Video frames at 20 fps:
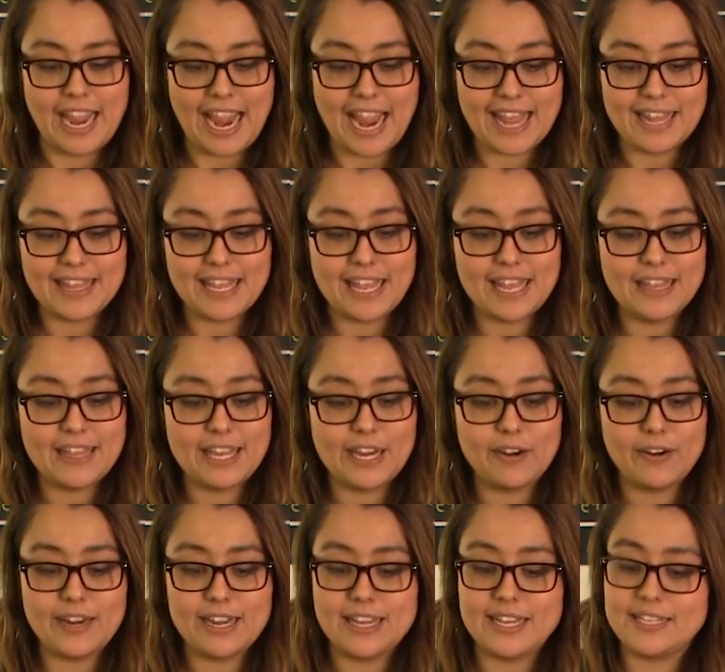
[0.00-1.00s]
And then
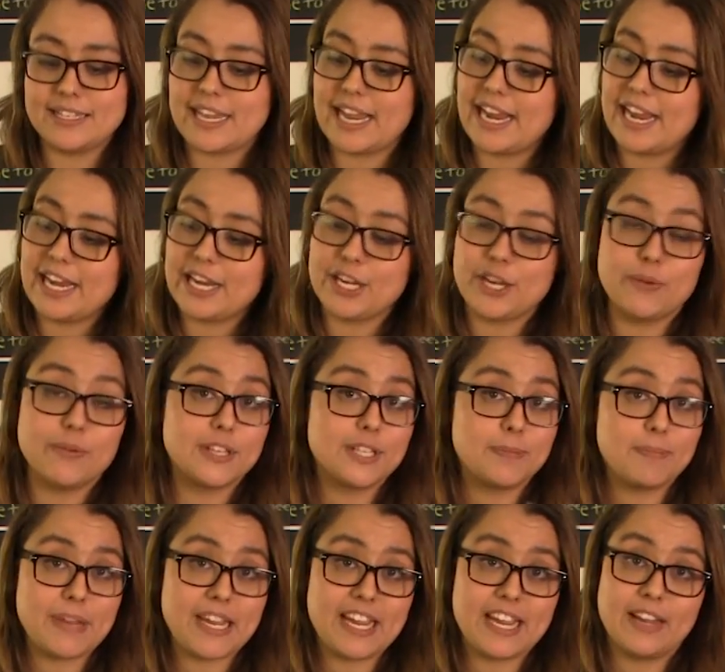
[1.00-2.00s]
there is a
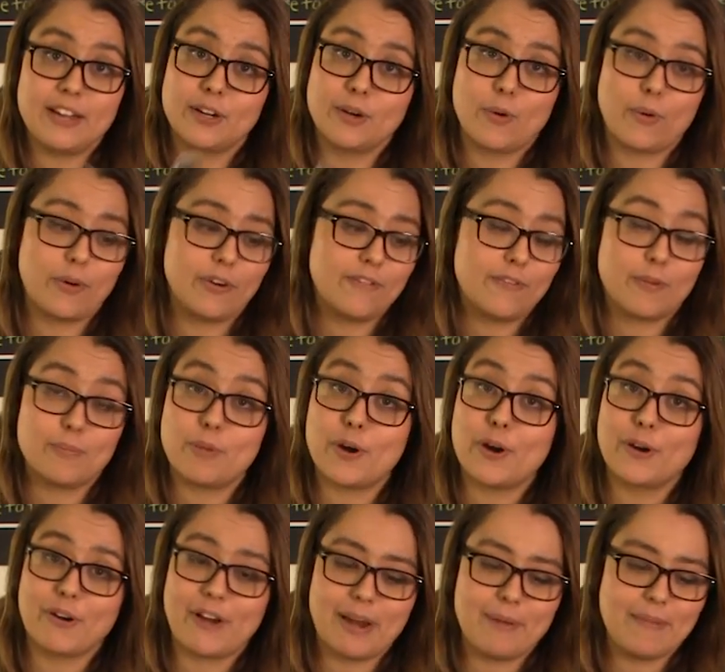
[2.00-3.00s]
USB cord for
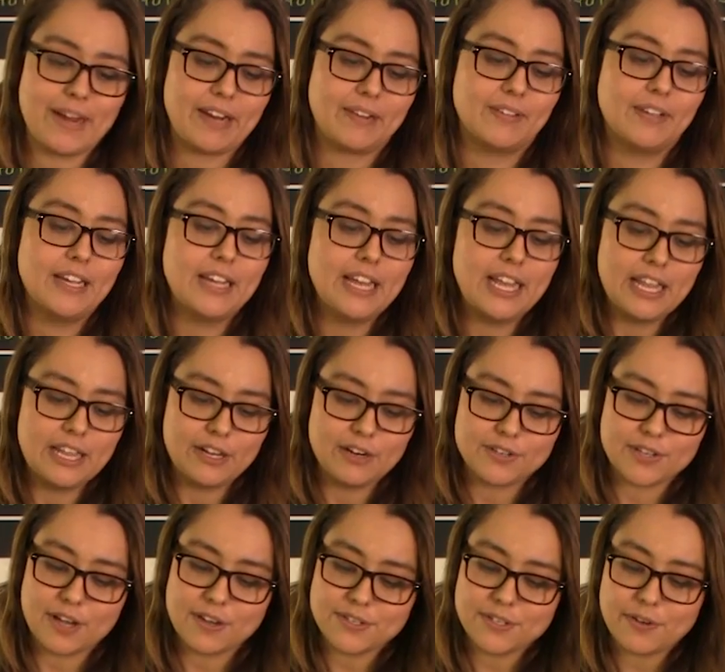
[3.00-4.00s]
programming.
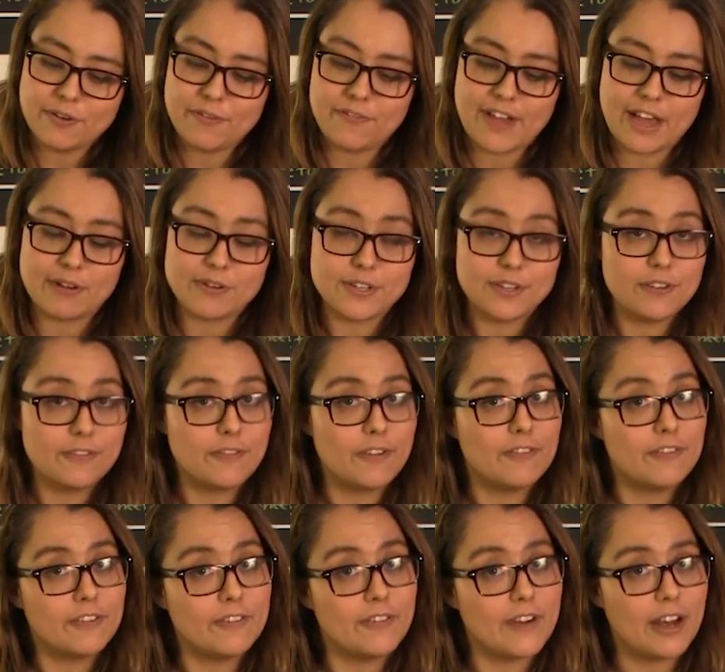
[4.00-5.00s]
There's also a voucher for
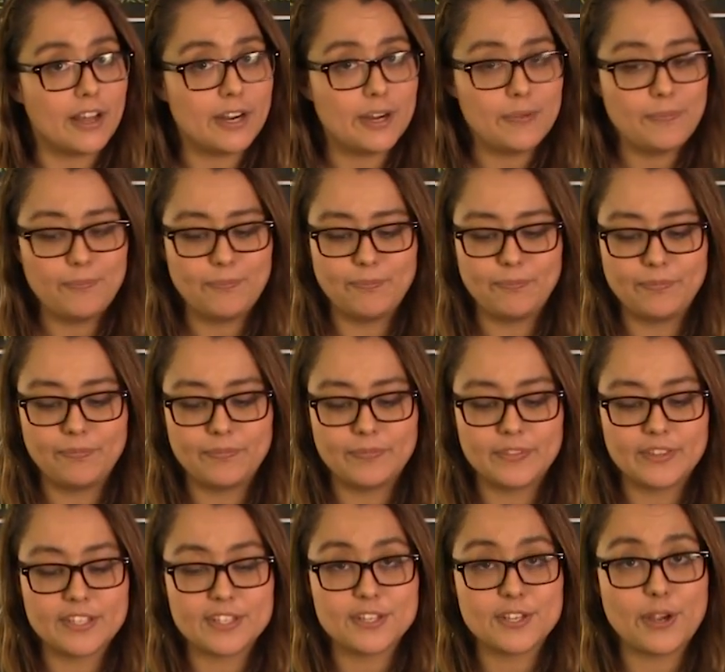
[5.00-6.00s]
Vivado,
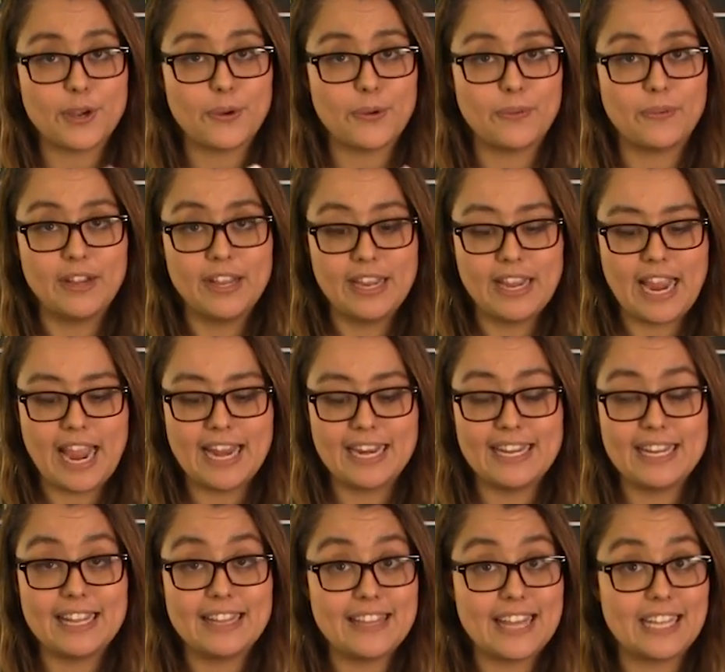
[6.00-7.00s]
so, and
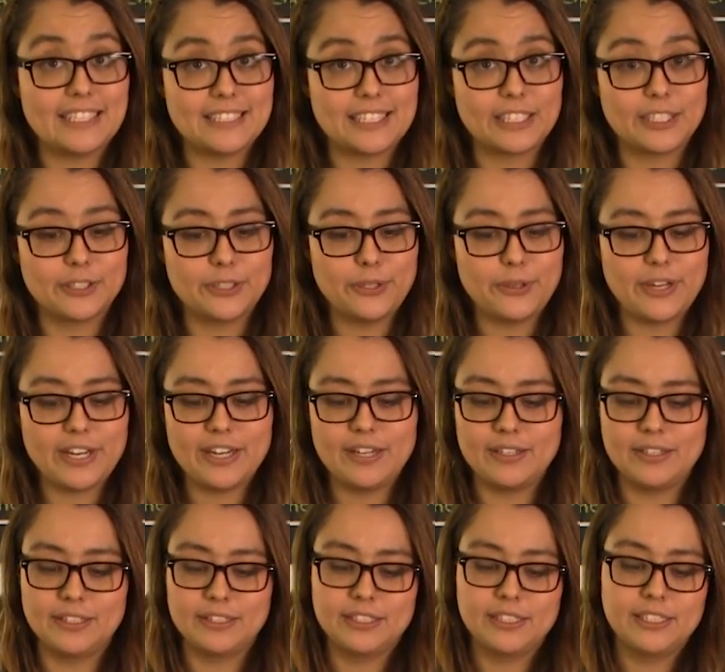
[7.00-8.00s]
then that's included.
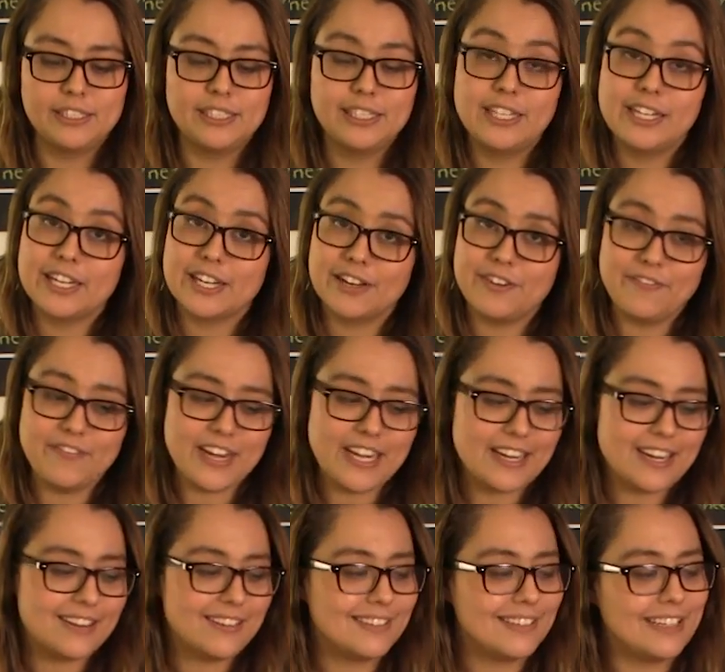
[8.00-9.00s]

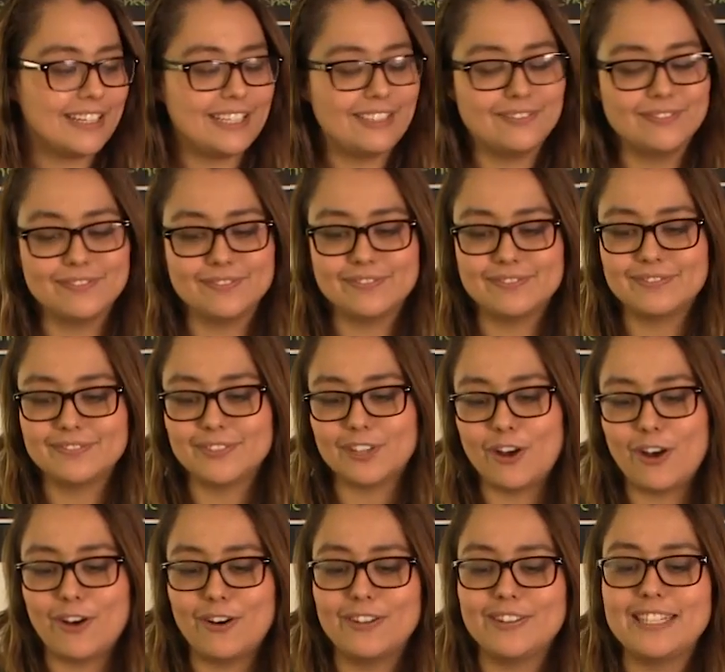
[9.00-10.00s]
Conveniently,
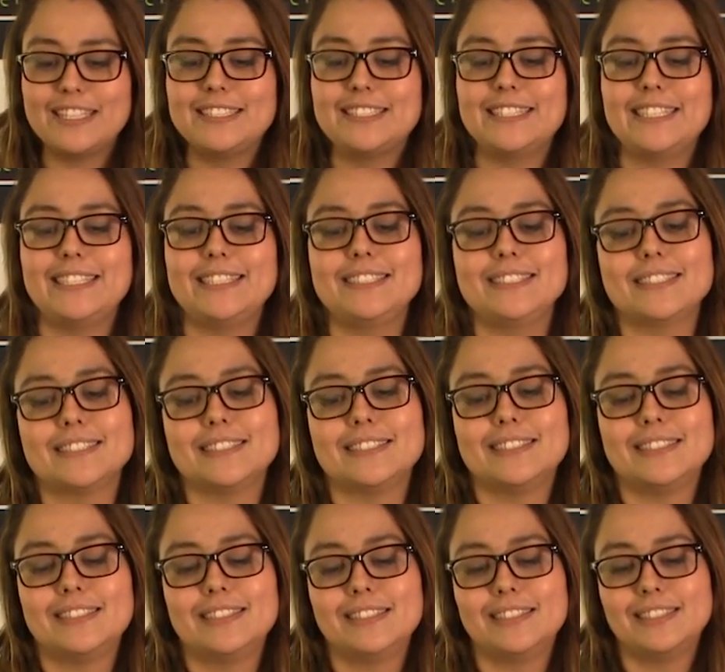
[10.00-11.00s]
all these things
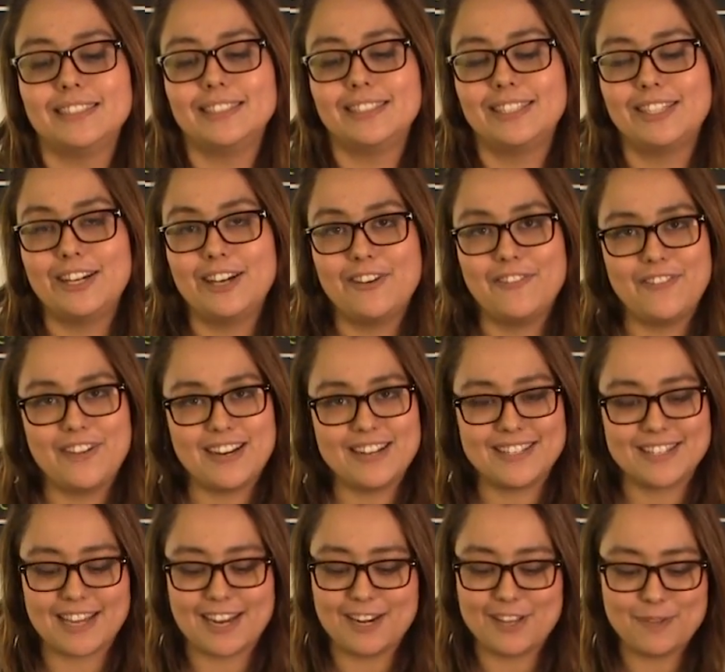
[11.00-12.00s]
fit
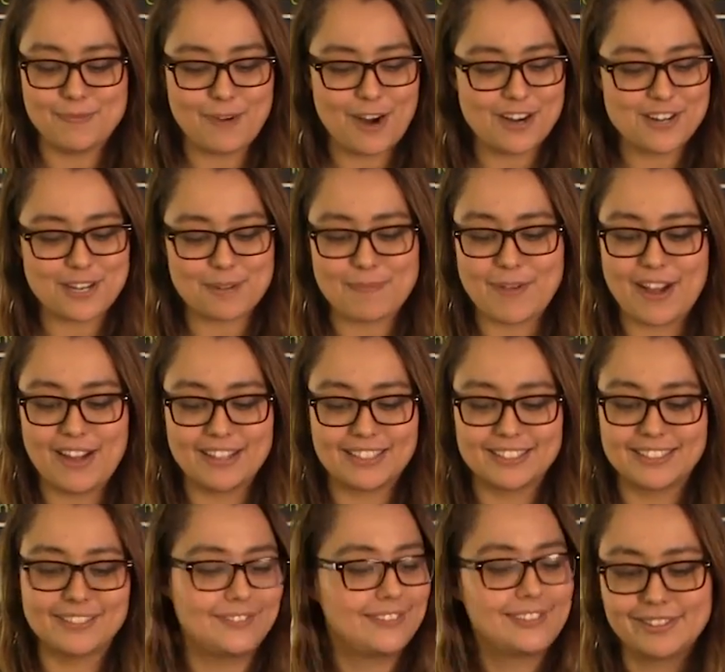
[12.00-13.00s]
inside of the project
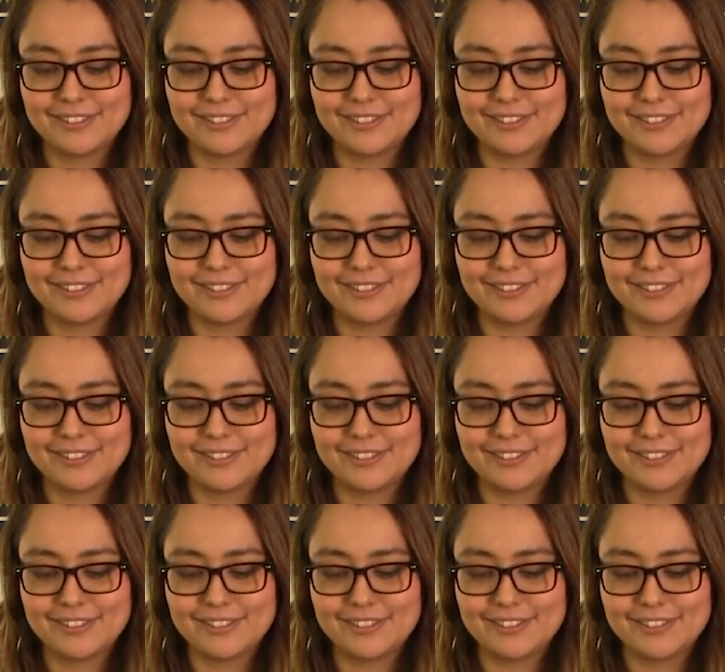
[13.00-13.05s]
box.